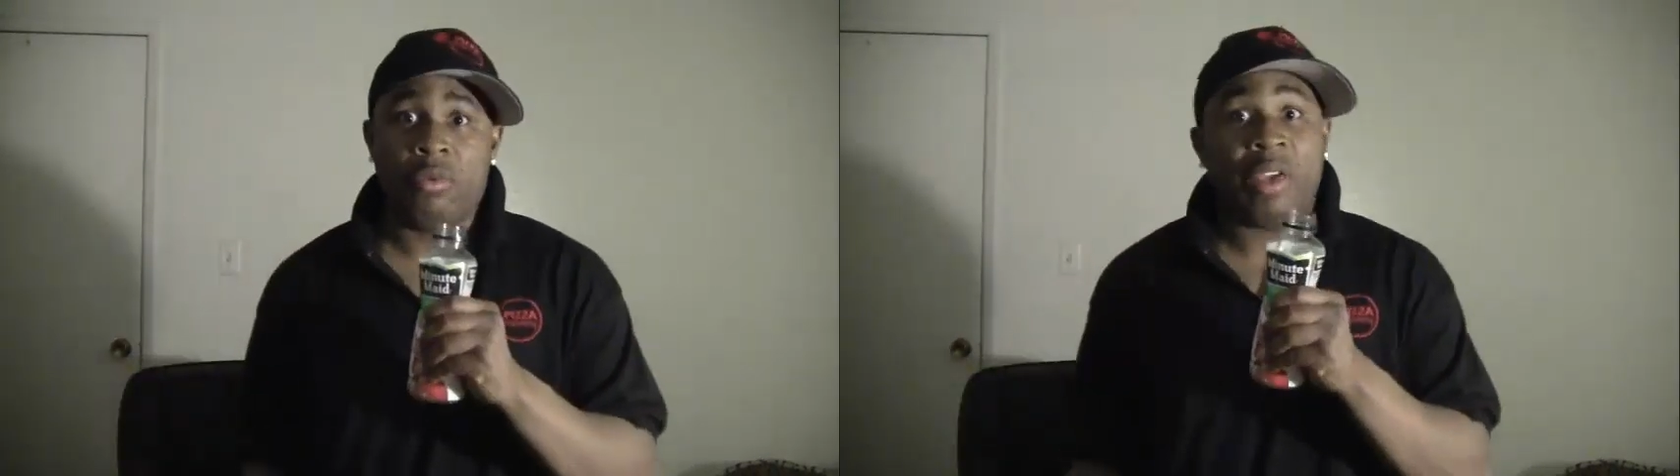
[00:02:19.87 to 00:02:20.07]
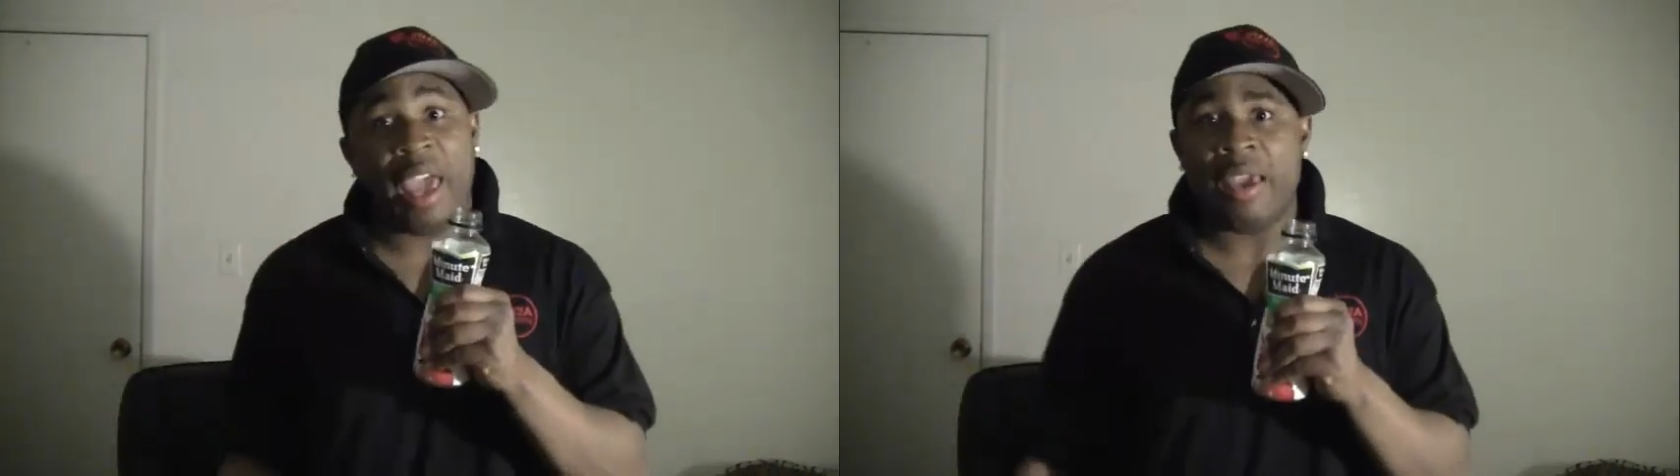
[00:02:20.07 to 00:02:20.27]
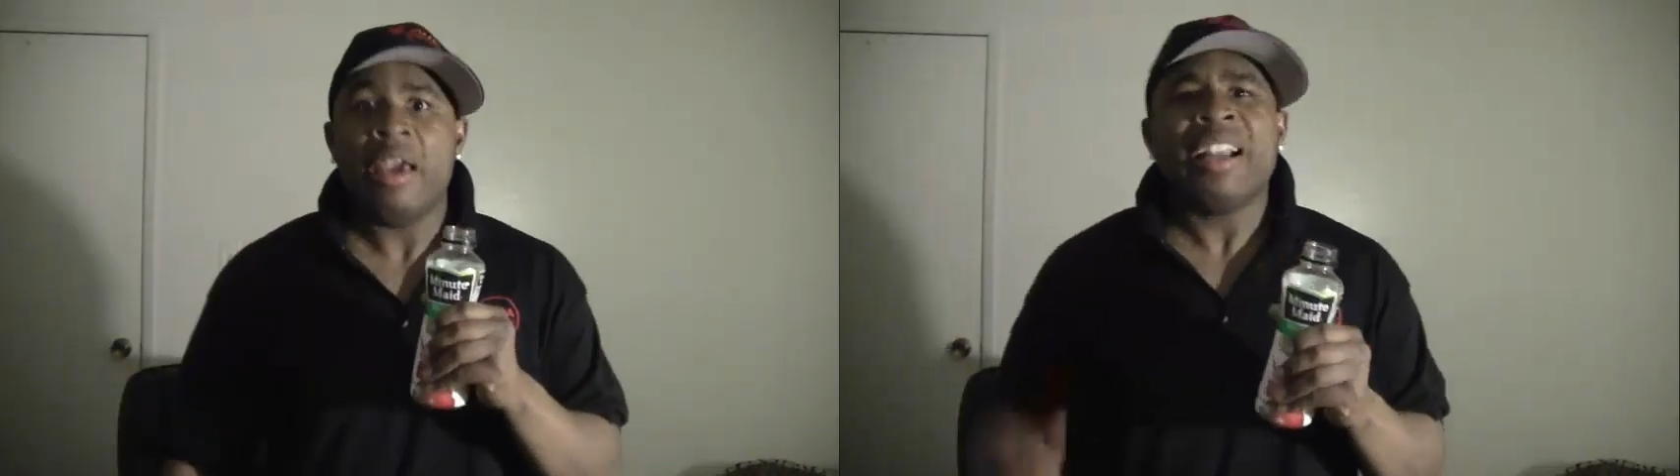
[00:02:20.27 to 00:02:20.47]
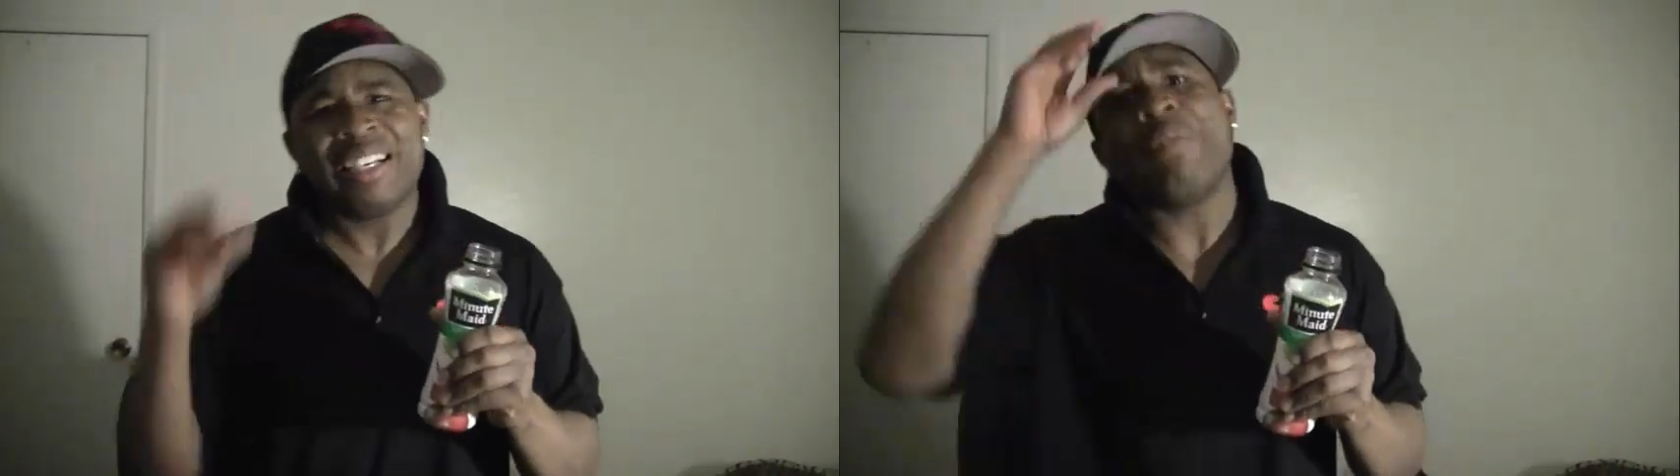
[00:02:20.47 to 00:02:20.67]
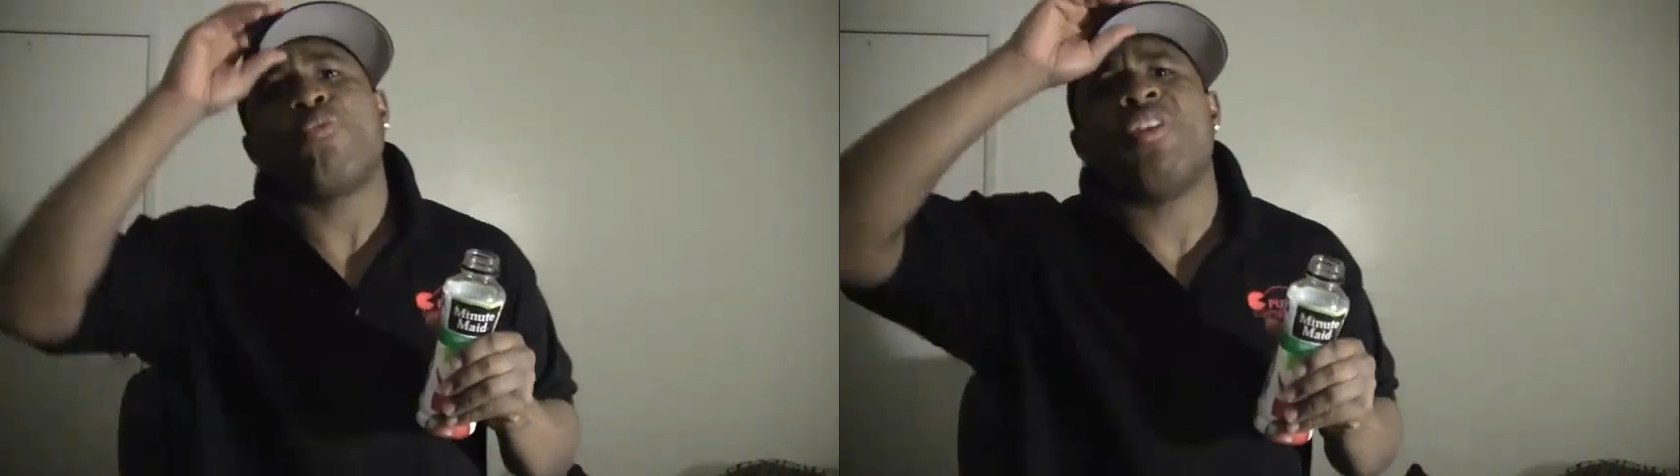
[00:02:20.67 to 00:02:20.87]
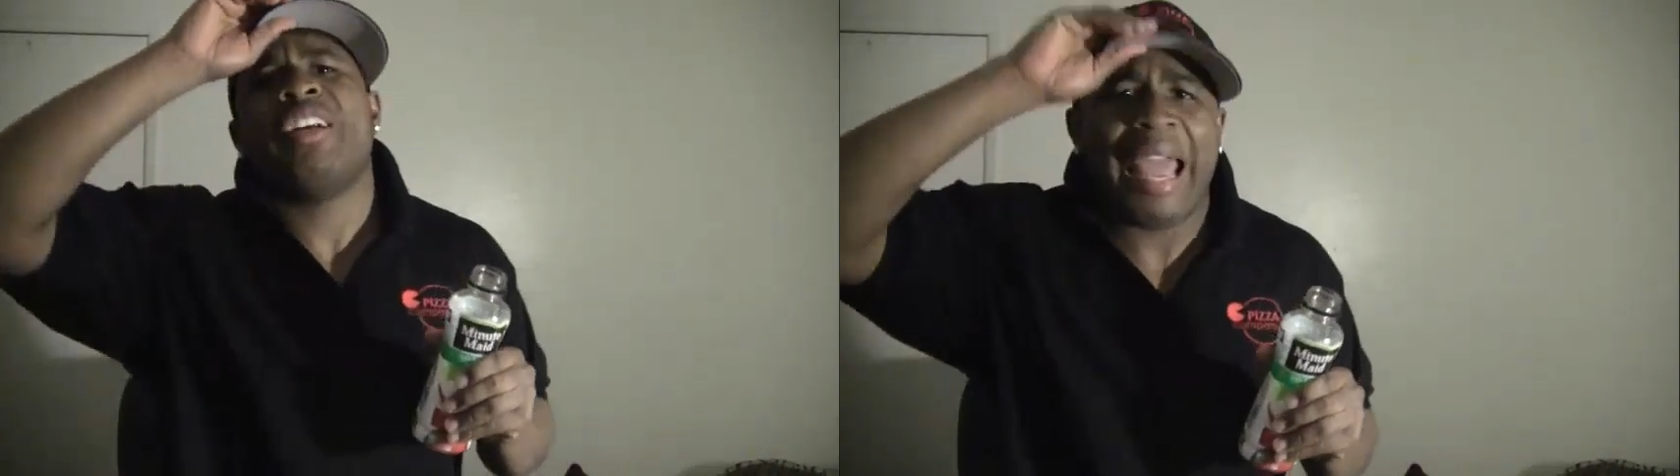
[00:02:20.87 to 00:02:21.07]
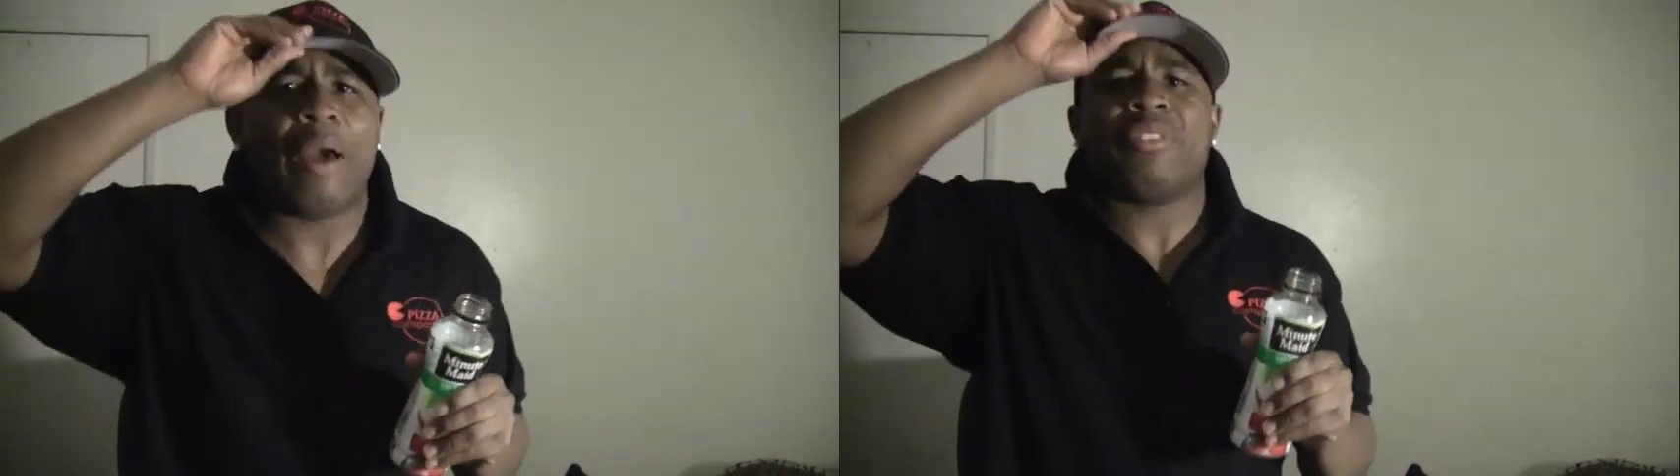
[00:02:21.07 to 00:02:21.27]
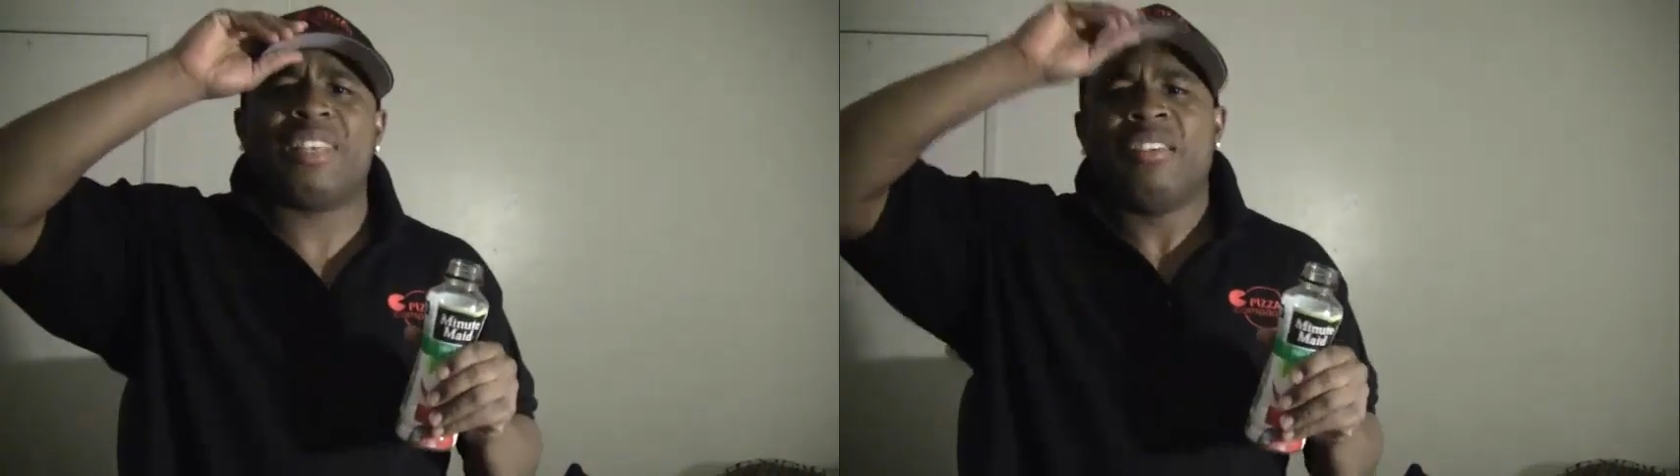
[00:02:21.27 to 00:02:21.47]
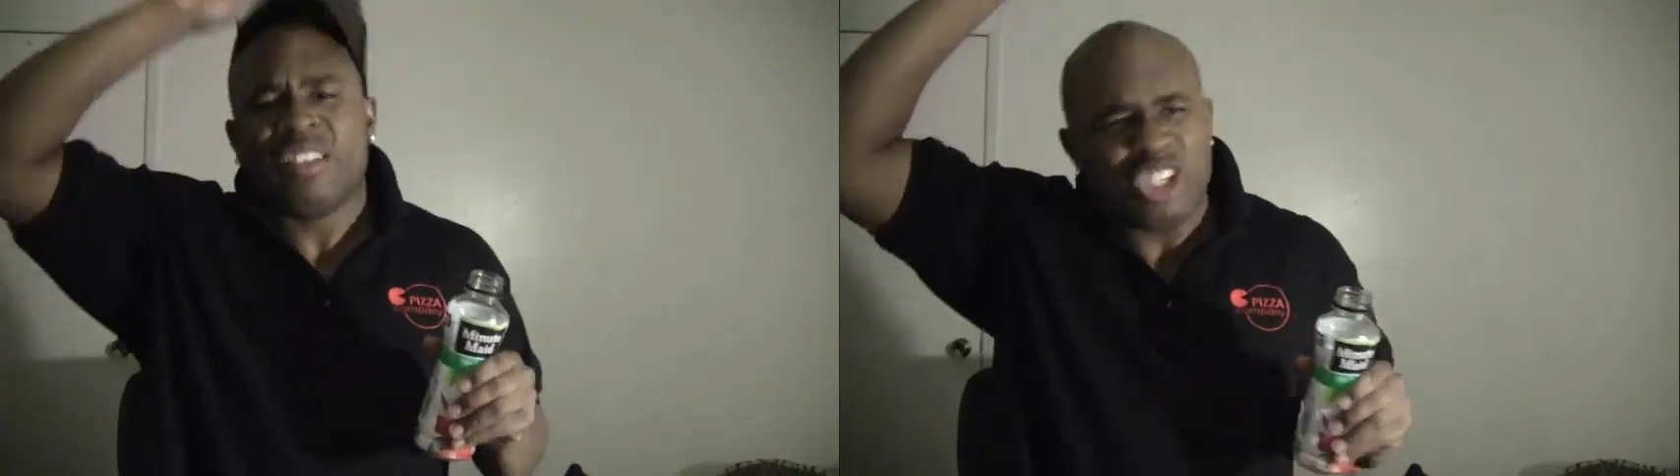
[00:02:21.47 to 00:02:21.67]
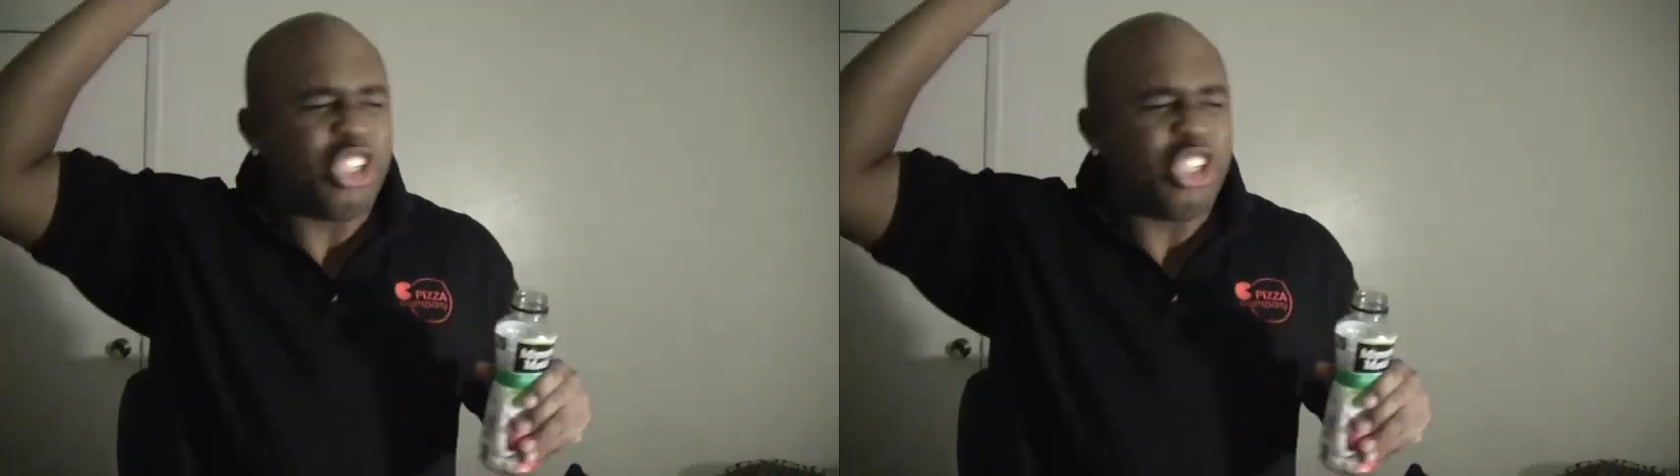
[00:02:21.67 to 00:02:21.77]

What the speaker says: Okay? Then I'm running out.